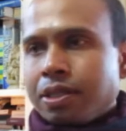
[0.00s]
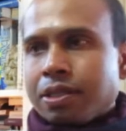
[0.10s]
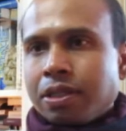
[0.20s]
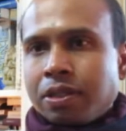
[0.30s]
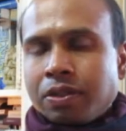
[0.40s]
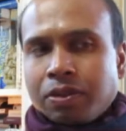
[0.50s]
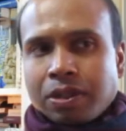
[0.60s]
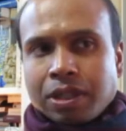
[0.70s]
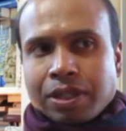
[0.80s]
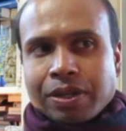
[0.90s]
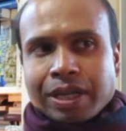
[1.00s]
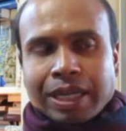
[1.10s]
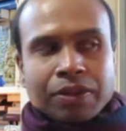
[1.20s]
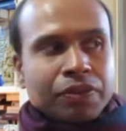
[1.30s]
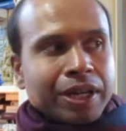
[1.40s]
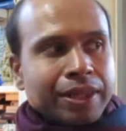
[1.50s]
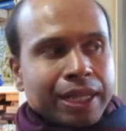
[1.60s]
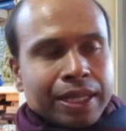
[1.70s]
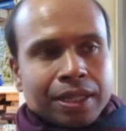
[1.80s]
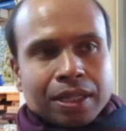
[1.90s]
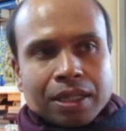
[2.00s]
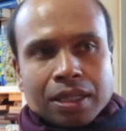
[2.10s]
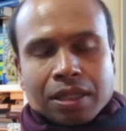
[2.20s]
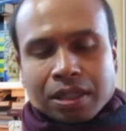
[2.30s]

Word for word: So if I then,